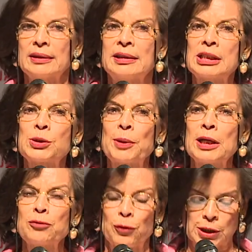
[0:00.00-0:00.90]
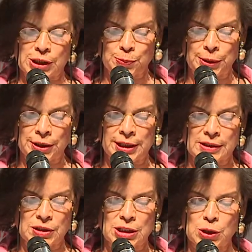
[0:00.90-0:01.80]
This painful
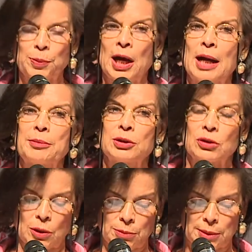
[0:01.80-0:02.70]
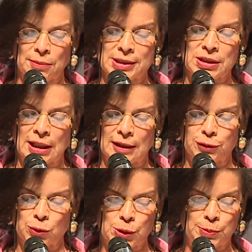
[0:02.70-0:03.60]
experience inspired me to commit
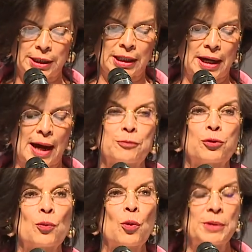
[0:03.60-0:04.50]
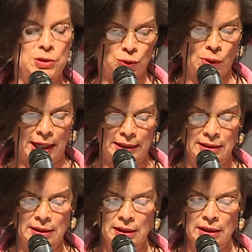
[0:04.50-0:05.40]
myself to speaking up for women's rights.
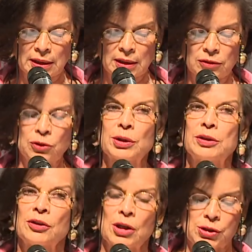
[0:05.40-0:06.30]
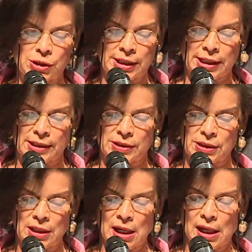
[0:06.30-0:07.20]
During those
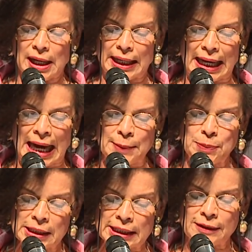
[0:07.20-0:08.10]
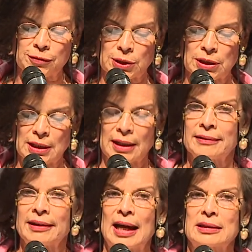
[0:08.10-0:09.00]
years, I believed
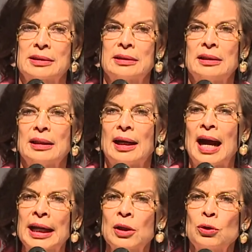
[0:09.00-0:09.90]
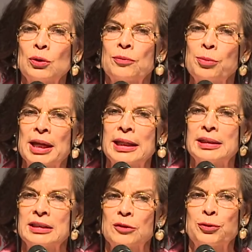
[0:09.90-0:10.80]
that I could have made
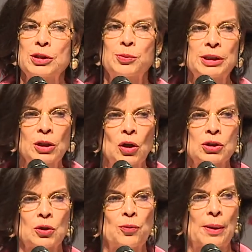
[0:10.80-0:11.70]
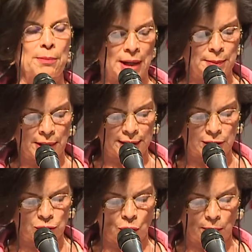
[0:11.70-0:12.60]
a difference because of what my
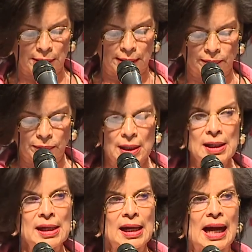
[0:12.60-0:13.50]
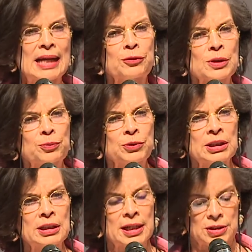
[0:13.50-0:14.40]
mother taught me. As a
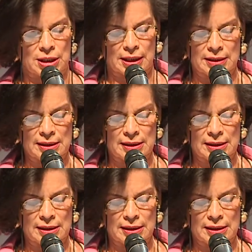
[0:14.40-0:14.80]
teenager,